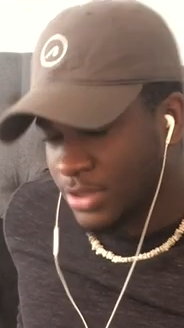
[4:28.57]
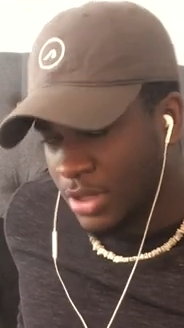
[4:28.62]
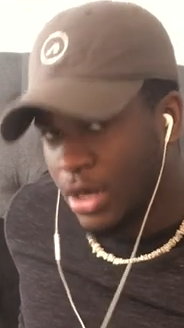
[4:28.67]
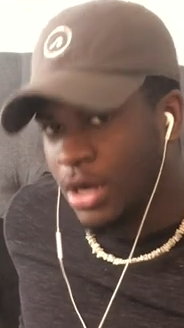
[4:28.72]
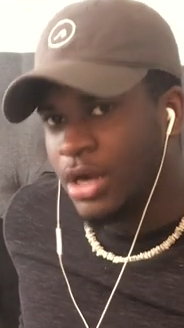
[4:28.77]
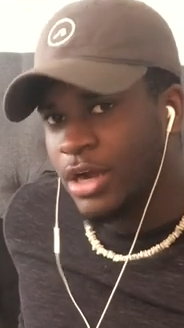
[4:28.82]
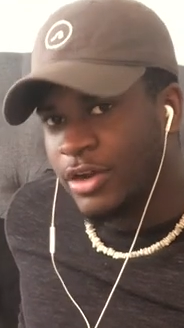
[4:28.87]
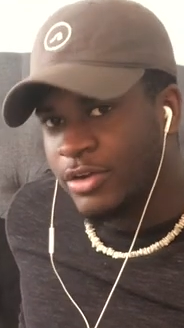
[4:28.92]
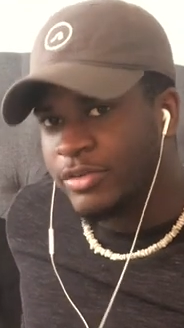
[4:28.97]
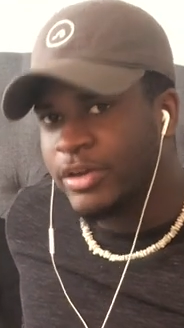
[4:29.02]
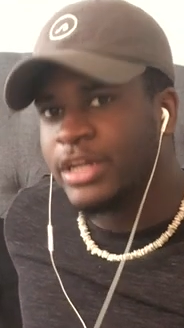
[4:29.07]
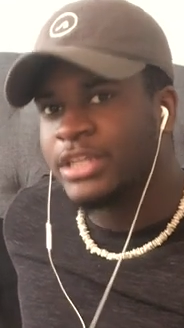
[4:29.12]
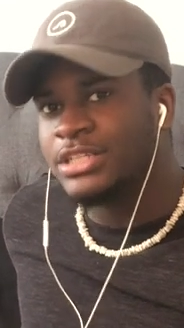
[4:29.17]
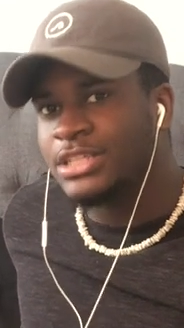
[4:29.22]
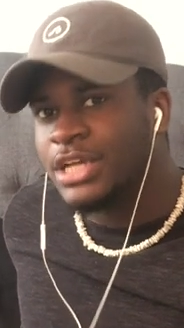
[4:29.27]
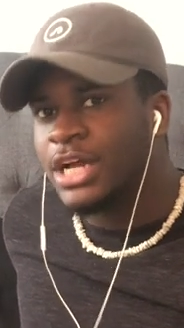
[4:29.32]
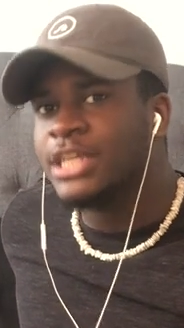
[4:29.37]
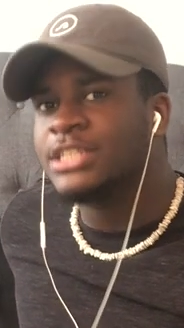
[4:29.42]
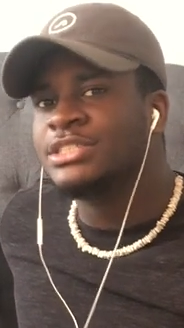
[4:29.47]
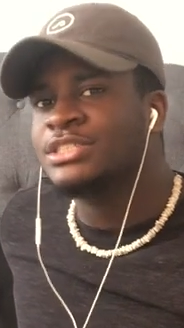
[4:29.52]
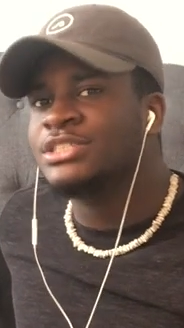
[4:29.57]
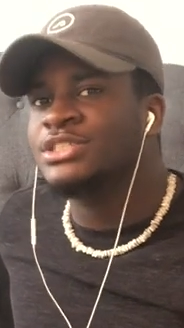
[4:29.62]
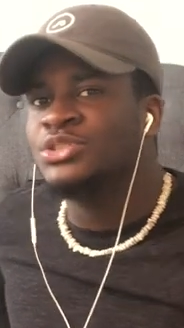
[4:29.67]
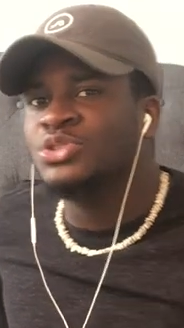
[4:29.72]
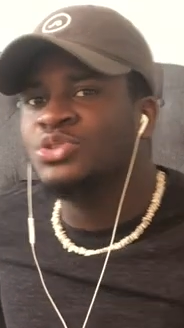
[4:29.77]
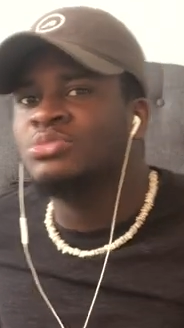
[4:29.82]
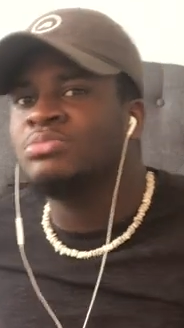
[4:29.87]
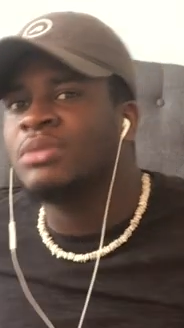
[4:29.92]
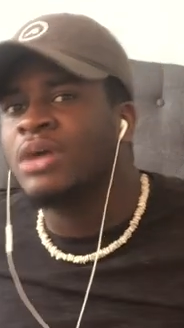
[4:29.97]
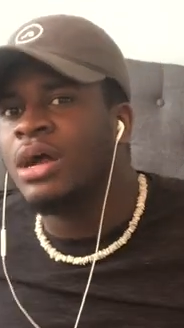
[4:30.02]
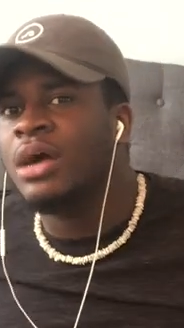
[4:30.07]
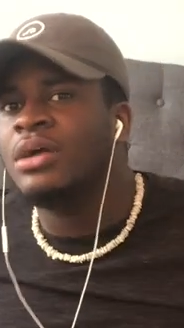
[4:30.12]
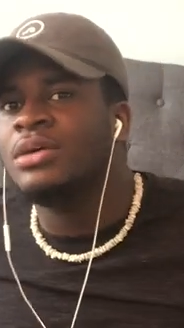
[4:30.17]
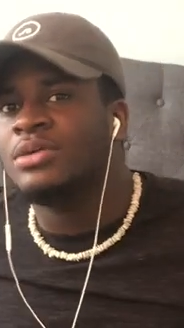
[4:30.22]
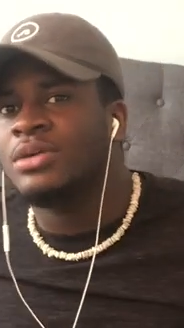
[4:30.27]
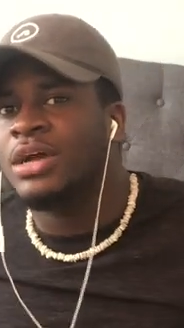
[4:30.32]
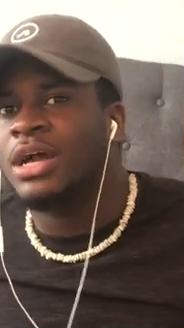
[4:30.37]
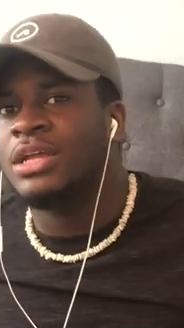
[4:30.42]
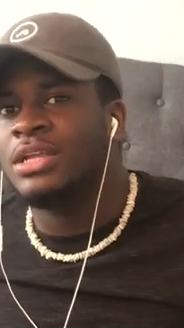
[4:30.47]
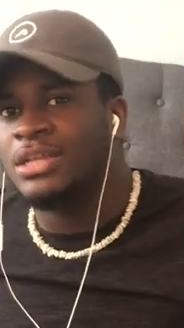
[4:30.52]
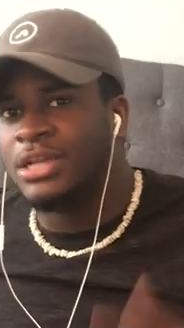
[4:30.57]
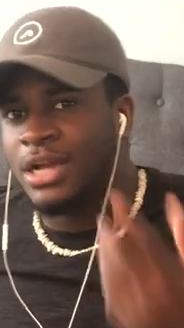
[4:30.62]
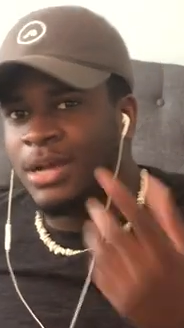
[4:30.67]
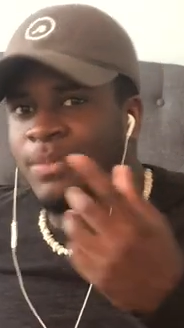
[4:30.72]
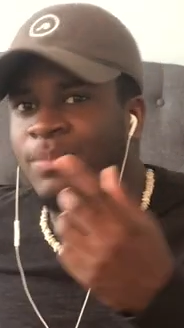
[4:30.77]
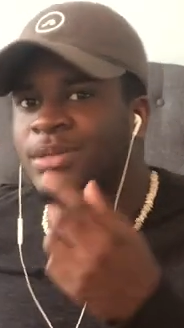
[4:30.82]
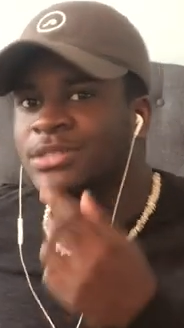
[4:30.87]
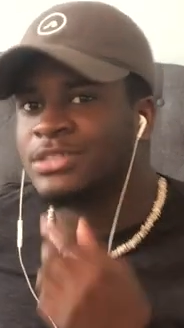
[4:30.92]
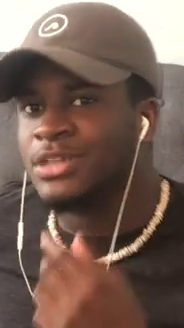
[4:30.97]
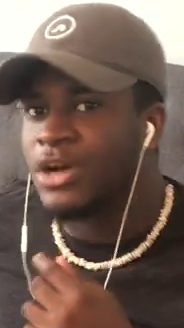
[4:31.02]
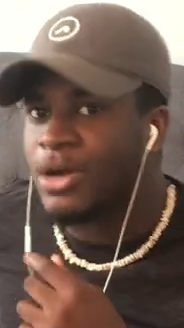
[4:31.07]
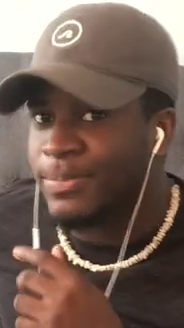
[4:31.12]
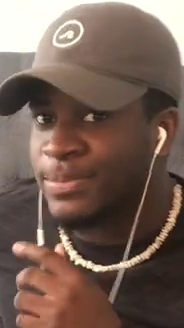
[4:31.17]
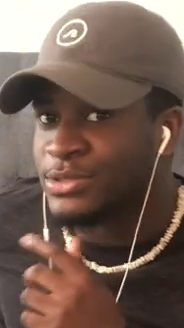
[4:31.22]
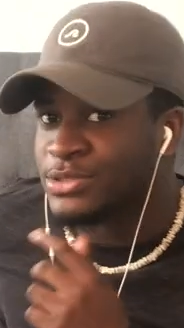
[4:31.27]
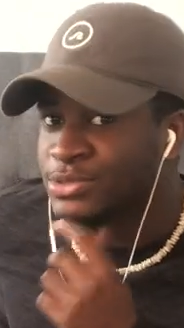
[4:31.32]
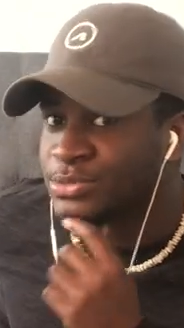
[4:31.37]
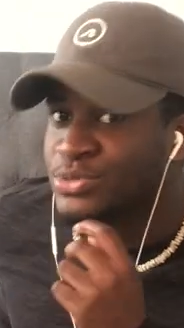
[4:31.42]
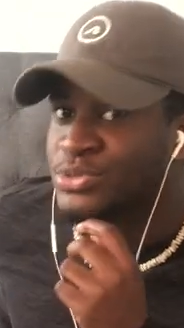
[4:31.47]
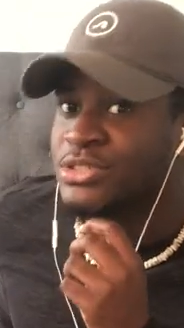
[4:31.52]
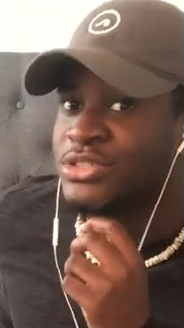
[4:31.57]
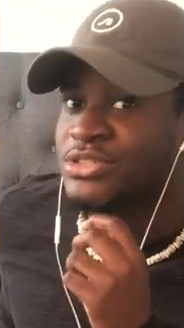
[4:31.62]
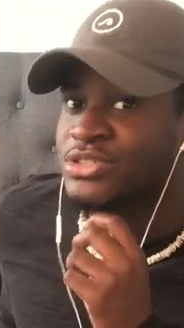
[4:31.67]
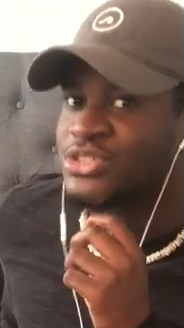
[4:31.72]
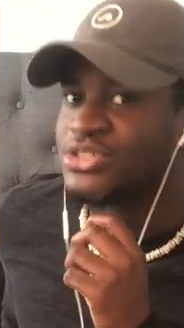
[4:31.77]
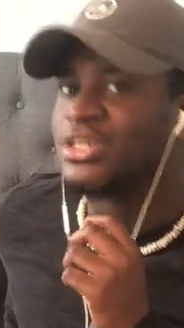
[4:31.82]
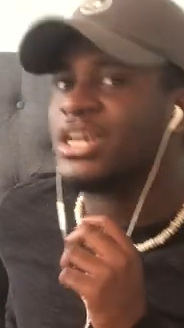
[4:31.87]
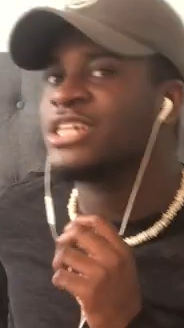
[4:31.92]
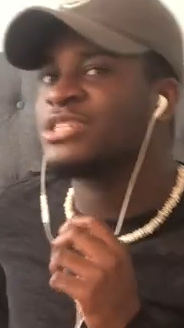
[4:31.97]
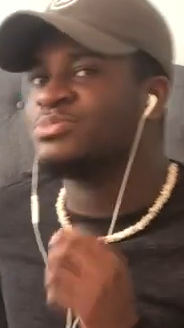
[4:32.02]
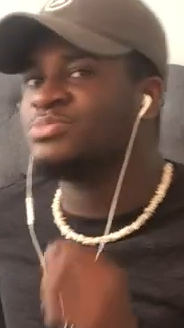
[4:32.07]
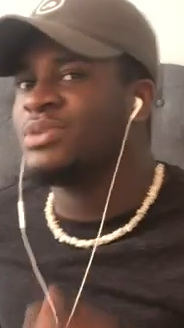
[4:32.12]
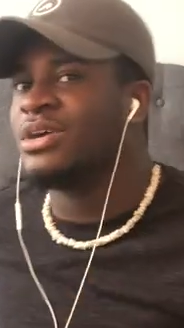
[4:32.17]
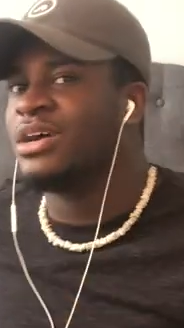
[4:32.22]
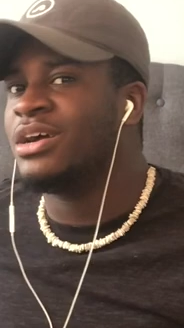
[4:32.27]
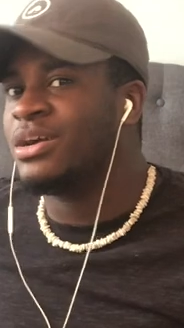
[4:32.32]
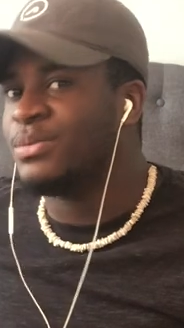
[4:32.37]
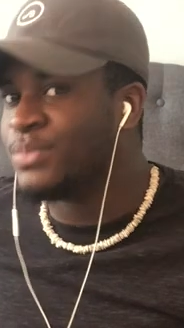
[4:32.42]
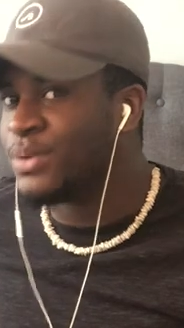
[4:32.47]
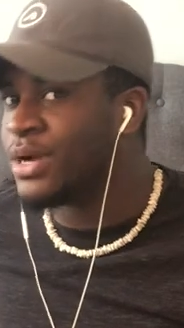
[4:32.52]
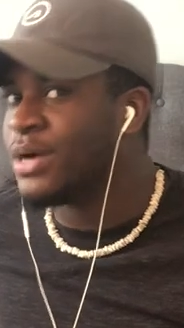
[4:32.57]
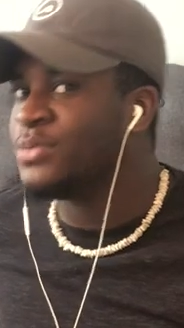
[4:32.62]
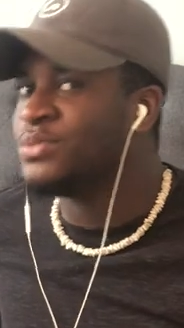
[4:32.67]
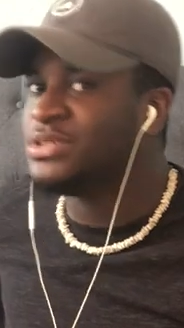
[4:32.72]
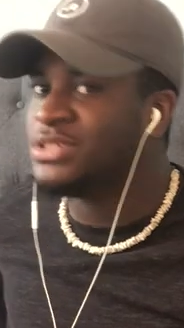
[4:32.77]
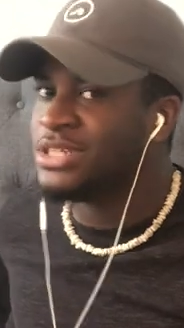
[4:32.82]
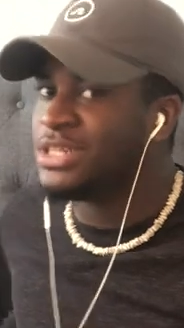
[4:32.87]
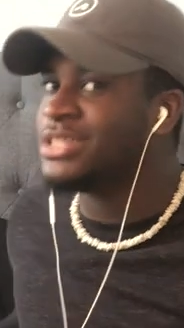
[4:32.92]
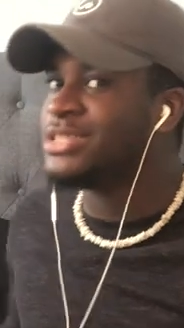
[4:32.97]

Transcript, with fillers: Alright, Riley, I see you, bro. I'm about to hop on some more of your tracks, bro. We